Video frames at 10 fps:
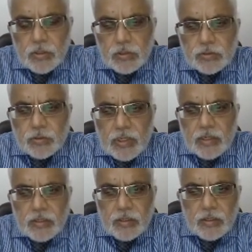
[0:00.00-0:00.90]
so
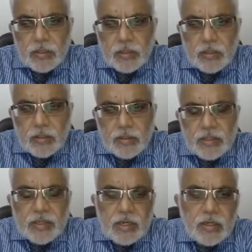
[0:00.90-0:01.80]
that
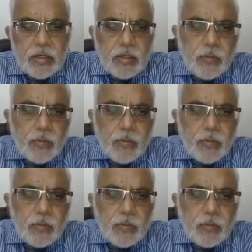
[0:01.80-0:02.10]
they can